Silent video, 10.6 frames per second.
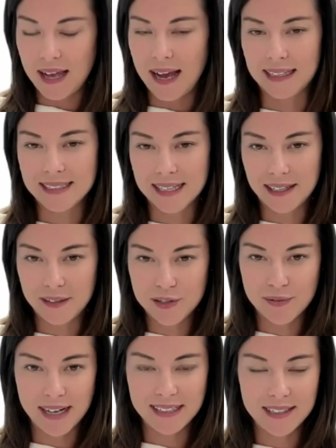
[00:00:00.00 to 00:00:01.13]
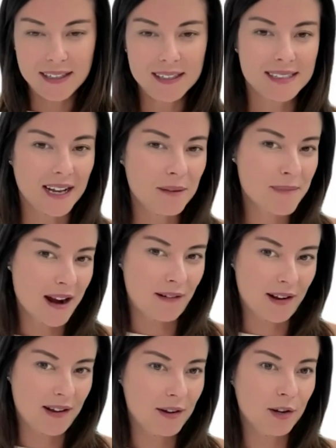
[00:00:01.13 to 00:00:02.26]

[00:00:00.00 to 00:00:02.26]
and Executive Director Zach Maurer,